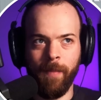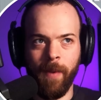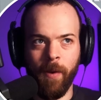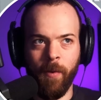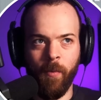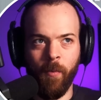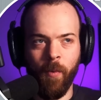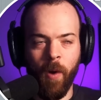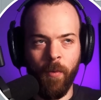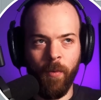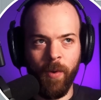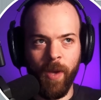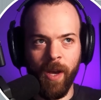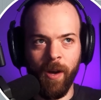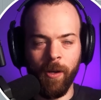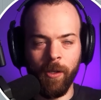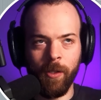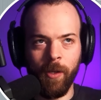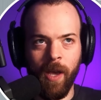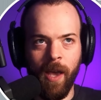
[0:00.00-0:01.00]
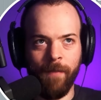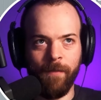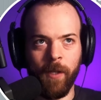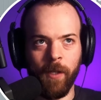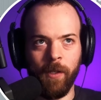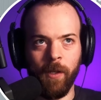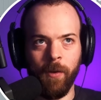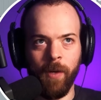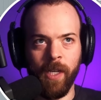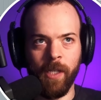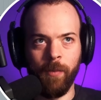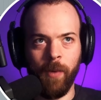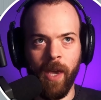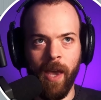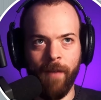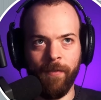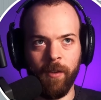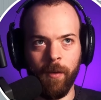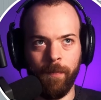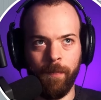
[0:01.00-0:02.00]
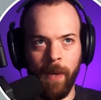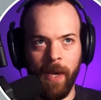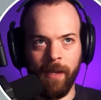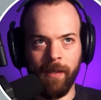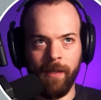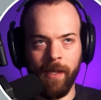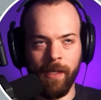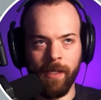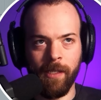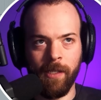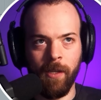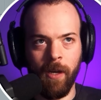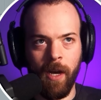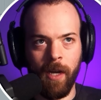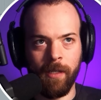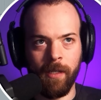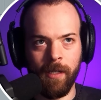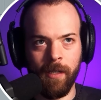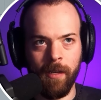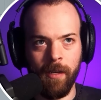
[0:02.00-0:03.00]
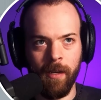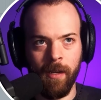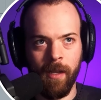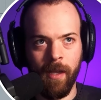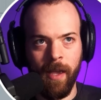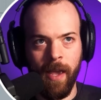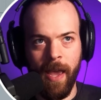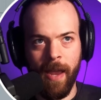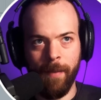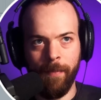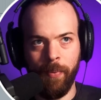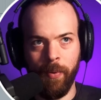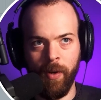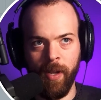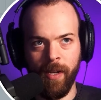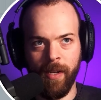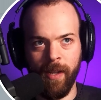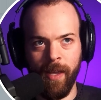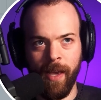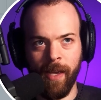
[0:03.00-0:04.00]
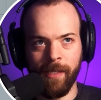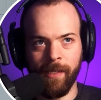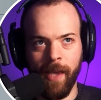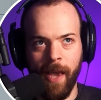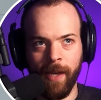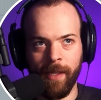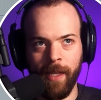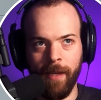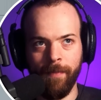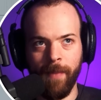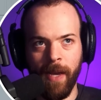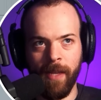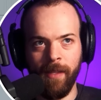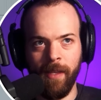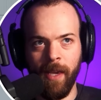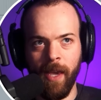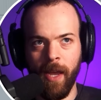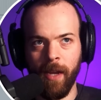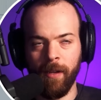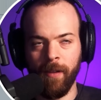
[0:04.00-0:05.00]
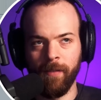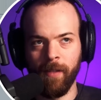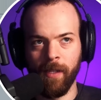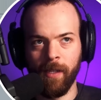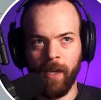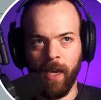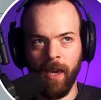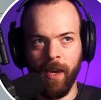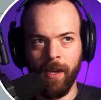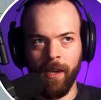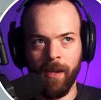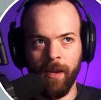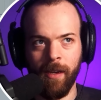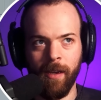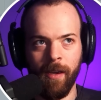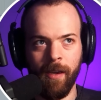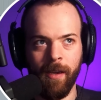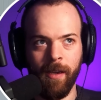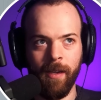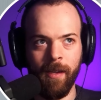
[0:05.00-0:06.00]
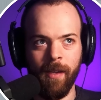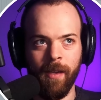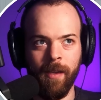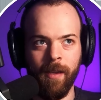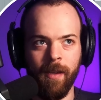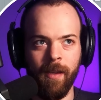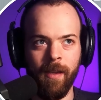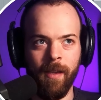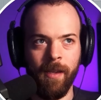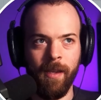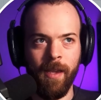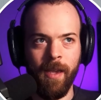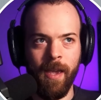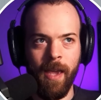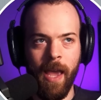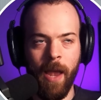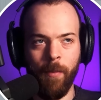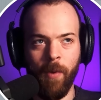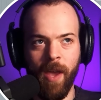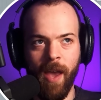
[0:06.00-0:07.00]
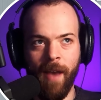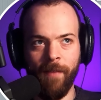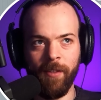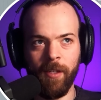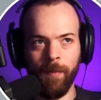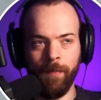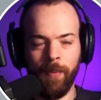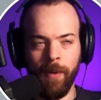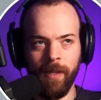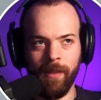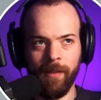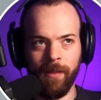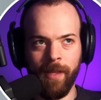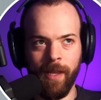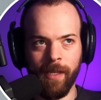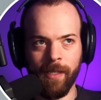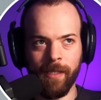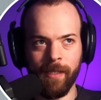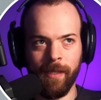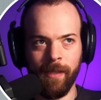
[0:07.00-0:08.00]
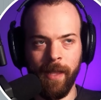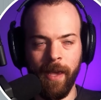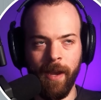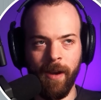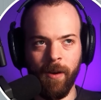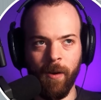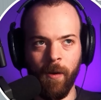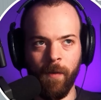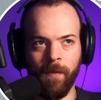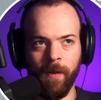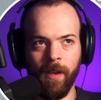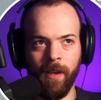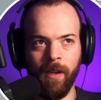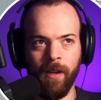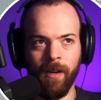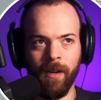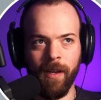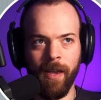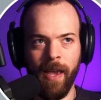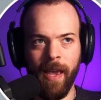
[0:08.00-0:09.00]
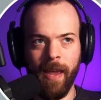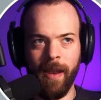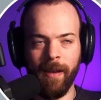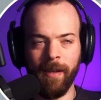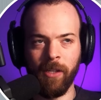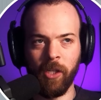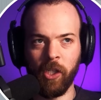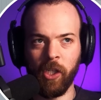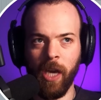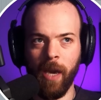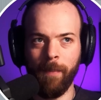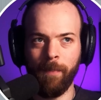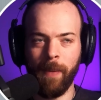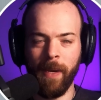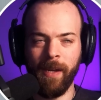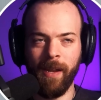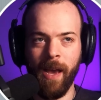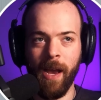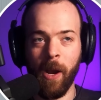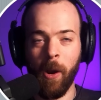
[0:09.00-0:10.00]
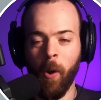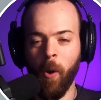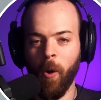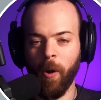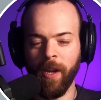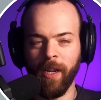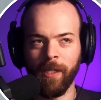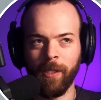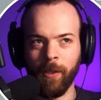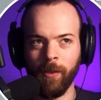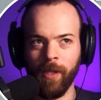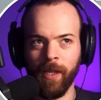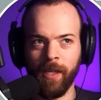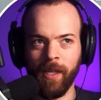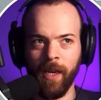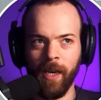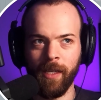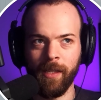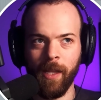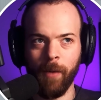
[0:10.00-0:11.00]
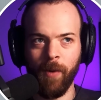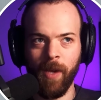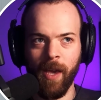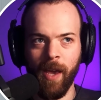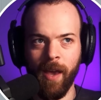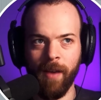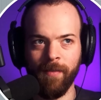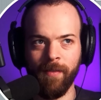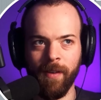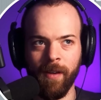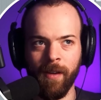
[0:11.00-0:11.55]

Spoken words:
What we also have to do is we have to pick this dot and put it exactly by the end of the kick. And we have to put this layer over here and shape it according to the kick that we have.